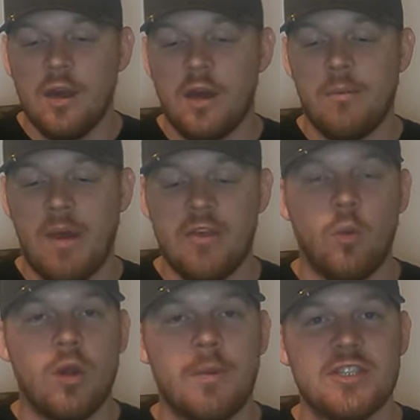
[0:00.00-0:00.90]
And
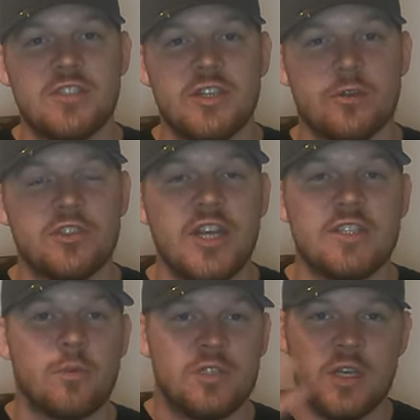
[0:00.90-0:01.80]
then one of my sticker
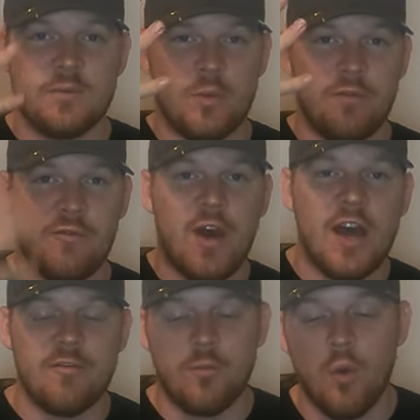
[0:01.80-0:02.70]
sheets, which comes with
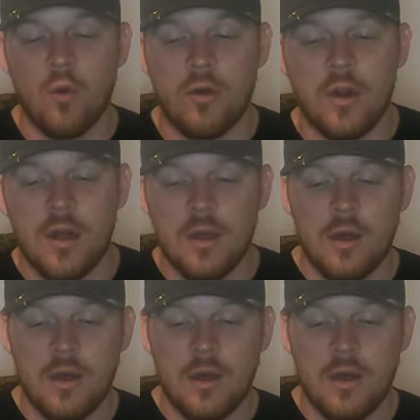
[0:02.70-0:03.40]
five more